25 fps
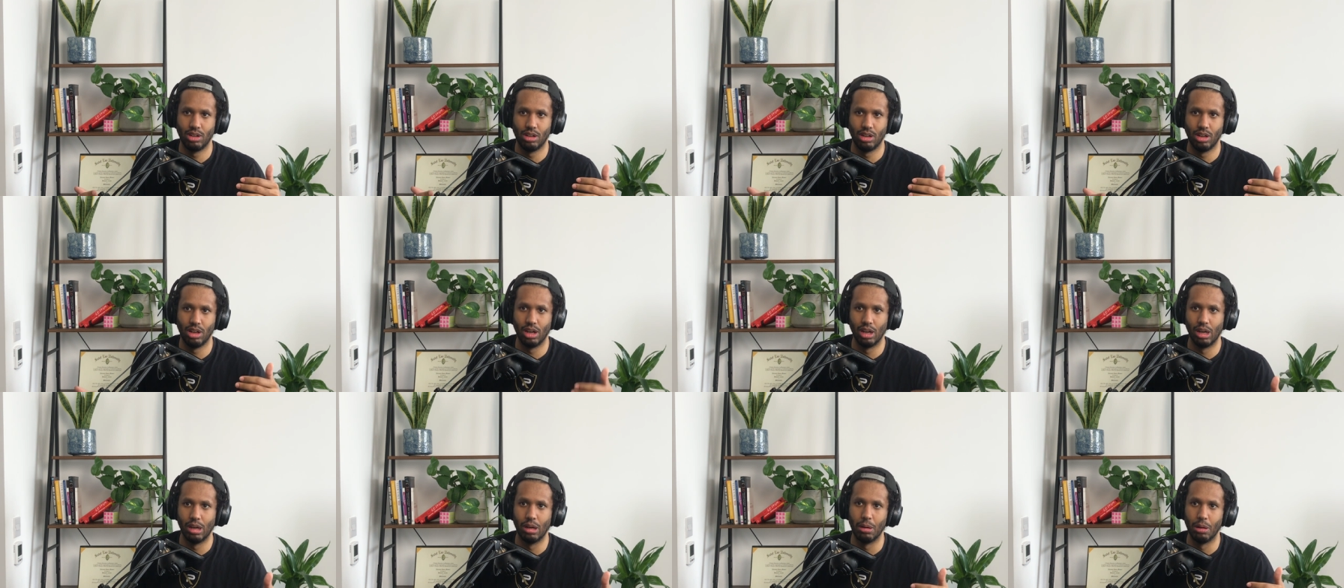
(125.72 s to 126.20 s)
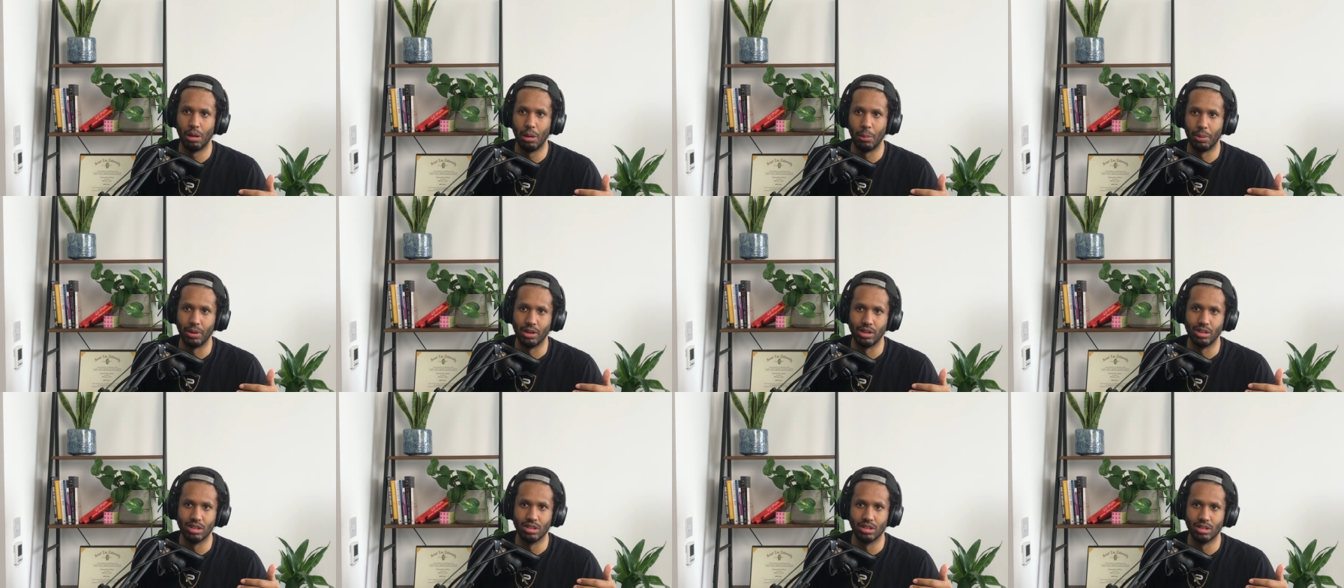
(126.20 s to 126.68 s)
uh,
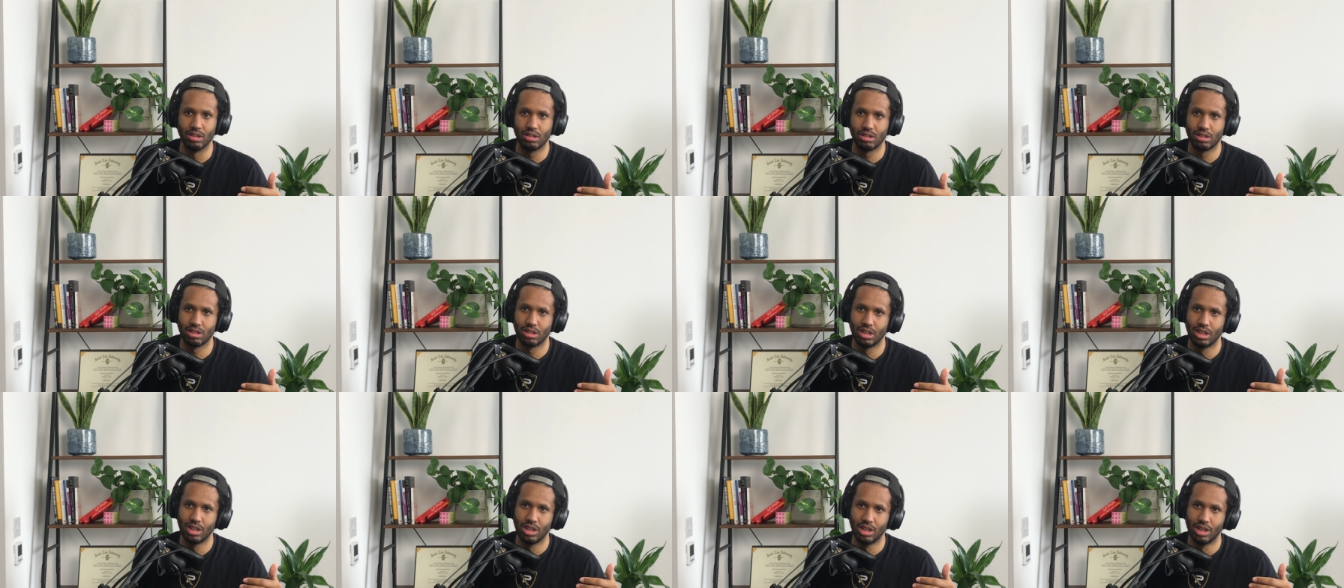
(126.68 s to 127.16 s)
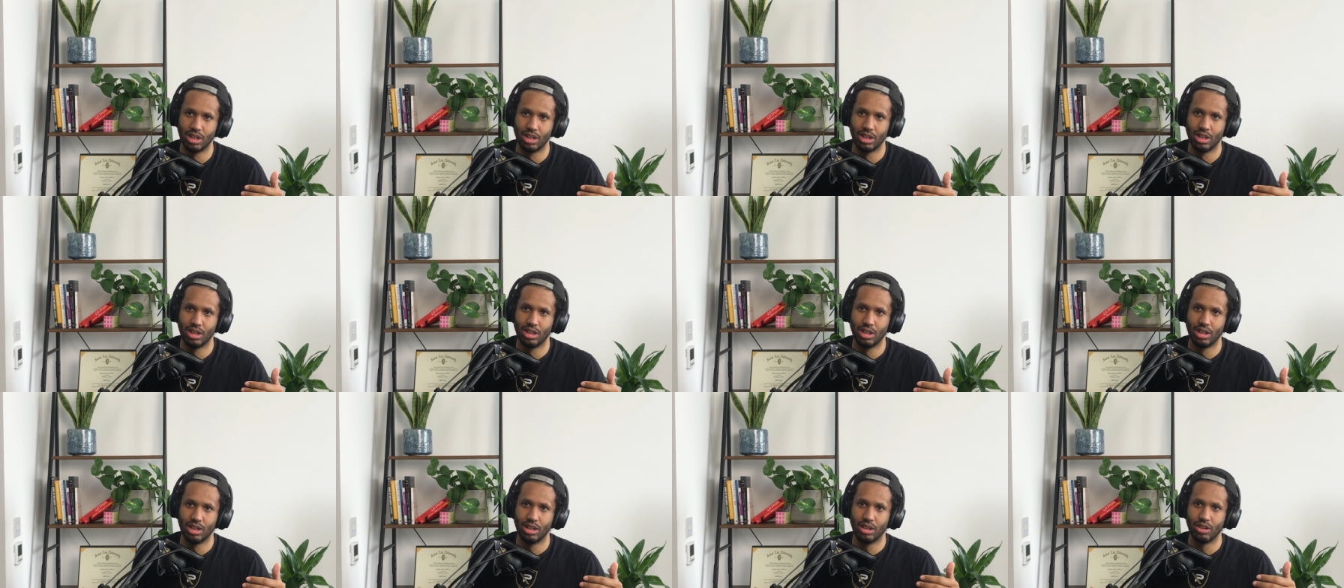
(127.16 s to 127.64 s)
opinions.
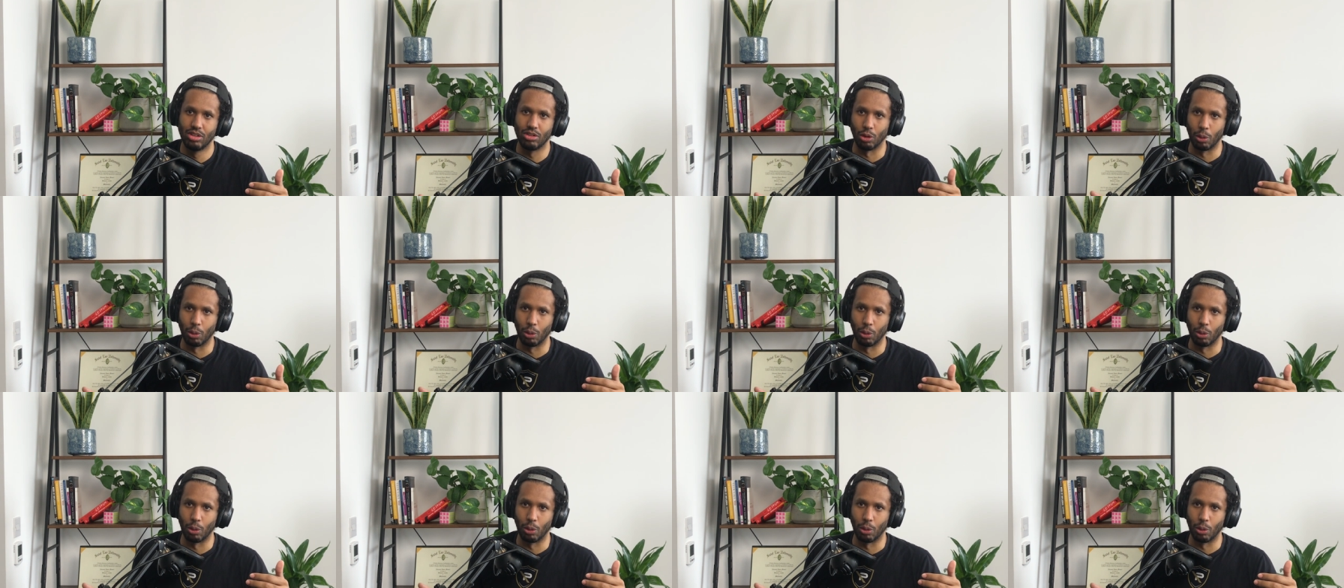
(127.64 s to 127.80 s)
Okay.